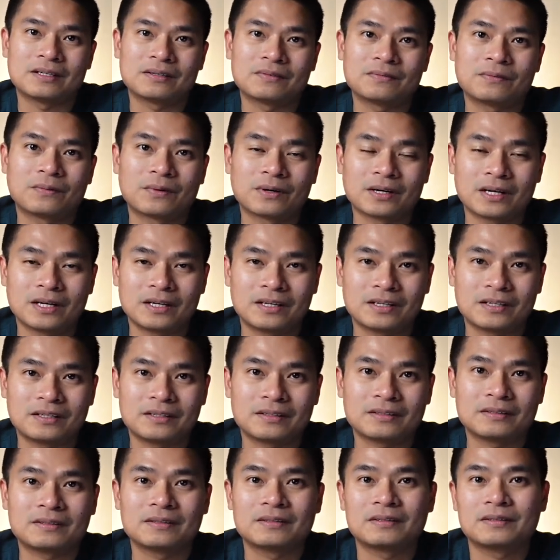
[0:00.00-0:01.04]
for
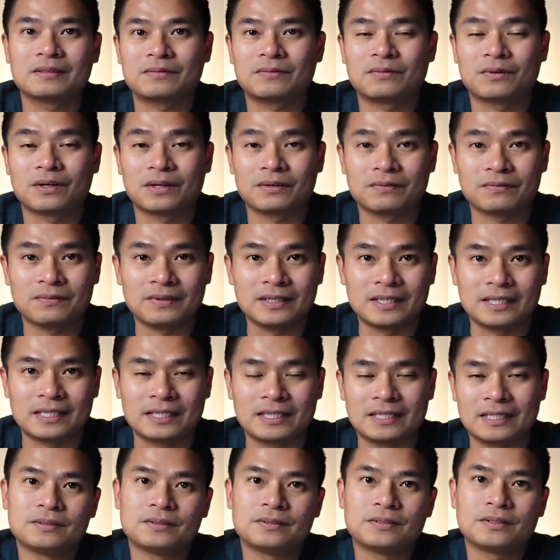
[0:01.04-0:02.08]
a fee.
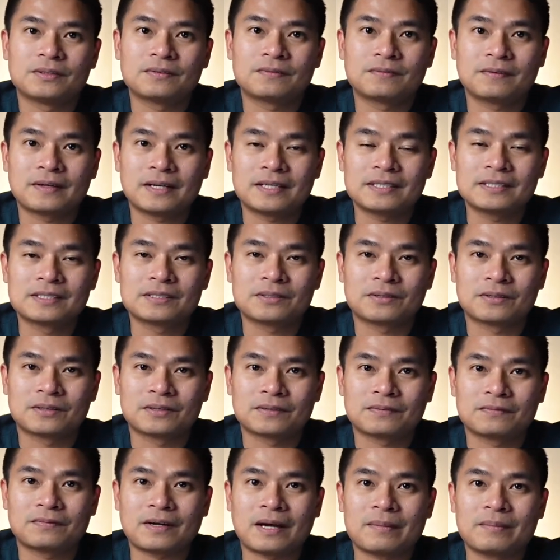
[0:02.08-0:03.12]
Your friends or
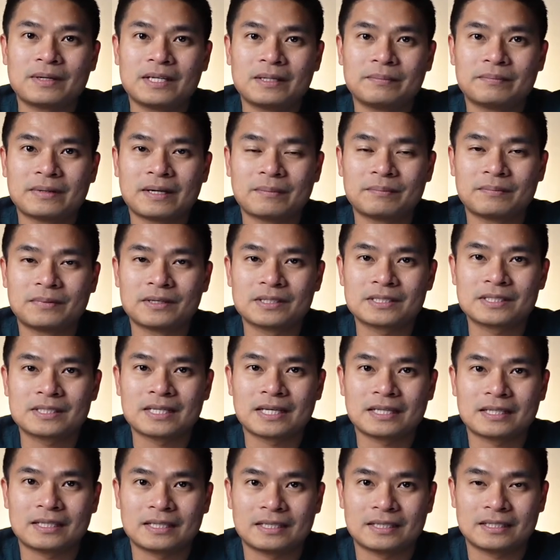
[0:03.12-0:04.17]
family members
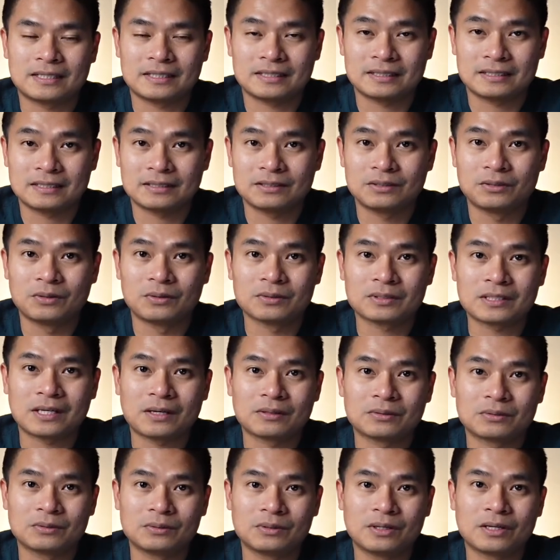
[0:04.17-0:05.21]
that knows how
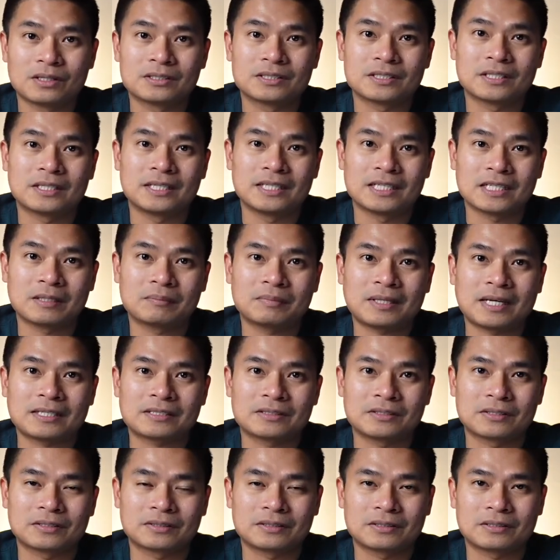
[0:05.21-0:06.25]
to lodge an income tax
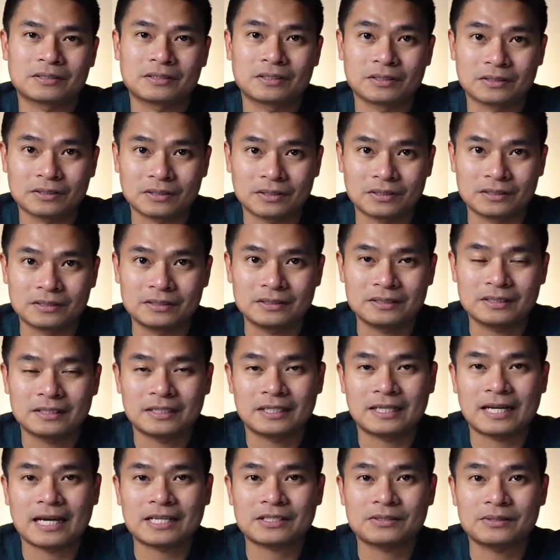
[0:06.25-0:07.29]
return
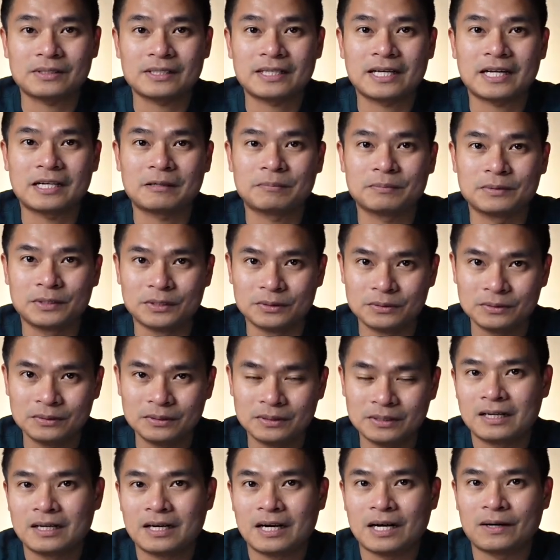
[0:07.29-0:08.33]
can actually help you.
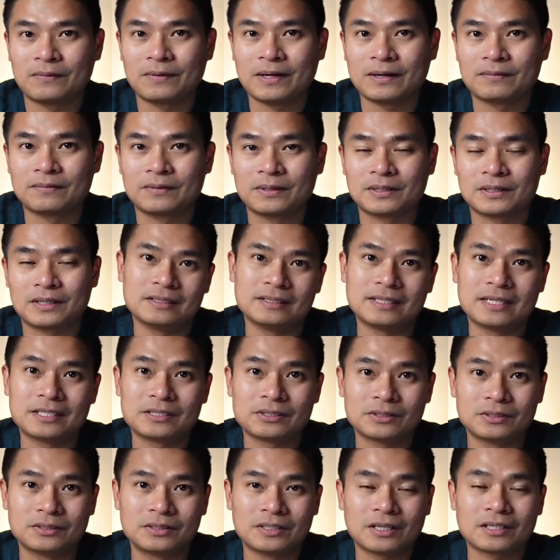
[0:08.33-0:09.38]
However, they
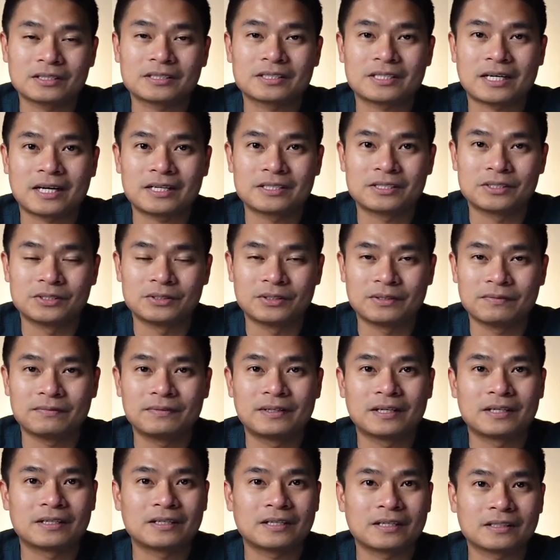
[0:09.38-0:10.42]
should not charge you if
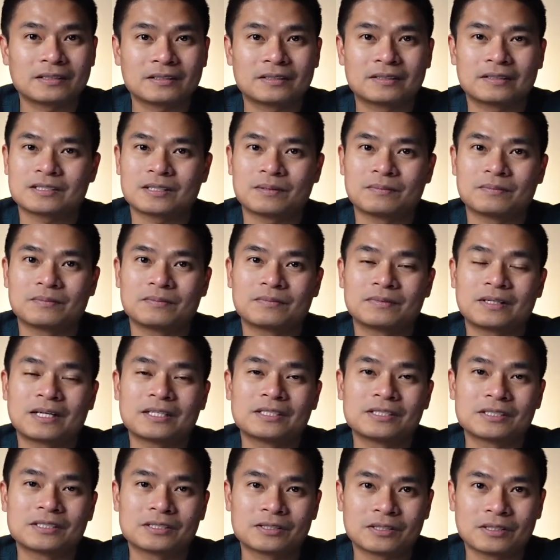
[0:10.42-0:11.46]
they're not some
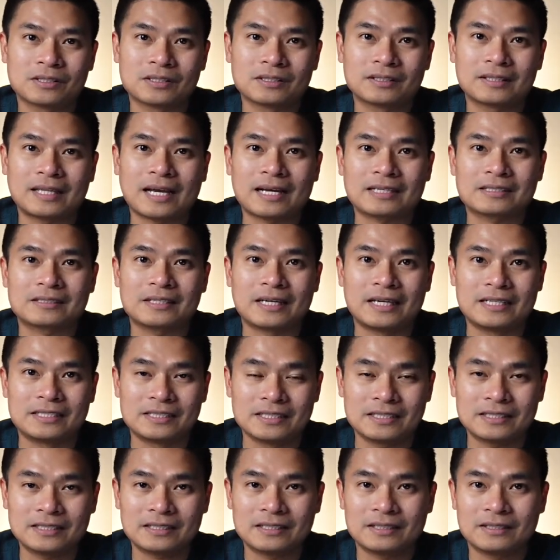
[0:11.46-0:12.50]
registered tax
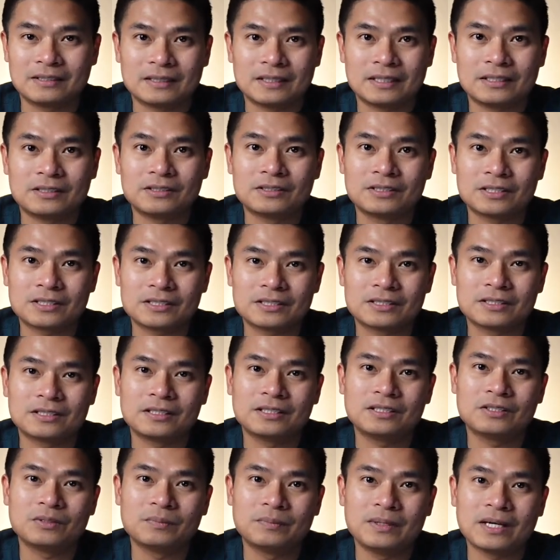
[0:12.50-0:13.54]
agent. And you just
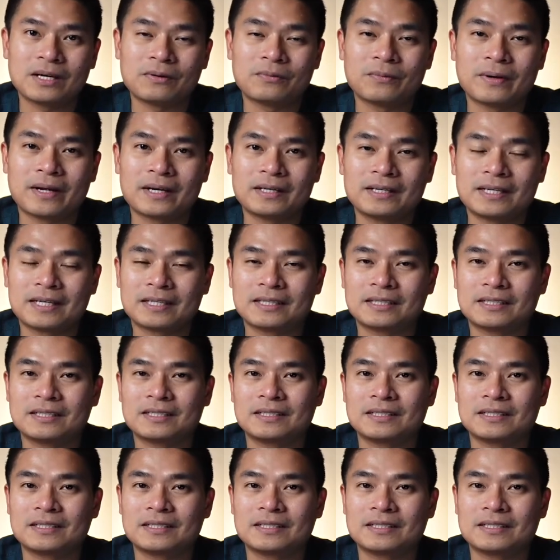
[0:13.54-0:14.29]
need to be aware that